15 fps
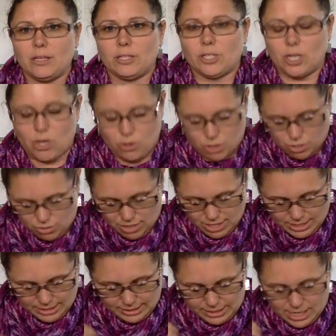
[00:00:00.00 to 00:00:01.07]
So you
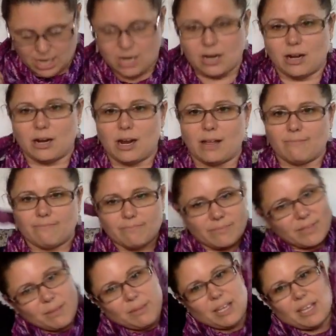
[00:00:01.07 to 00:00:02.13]
can see here, let
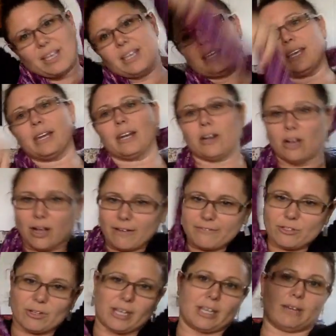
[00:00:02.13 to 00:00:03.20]
me get it off
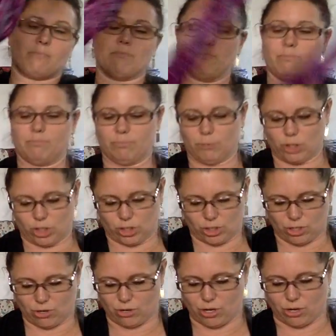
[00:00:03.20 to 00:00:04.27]
so I can
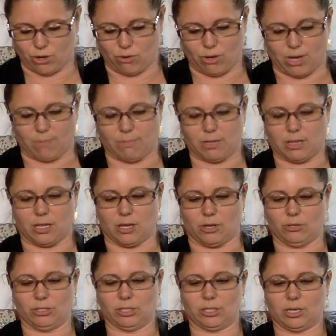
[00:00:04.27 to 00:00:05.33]
show you up
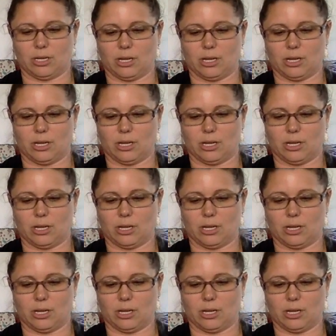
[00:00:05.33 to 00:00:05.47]
close.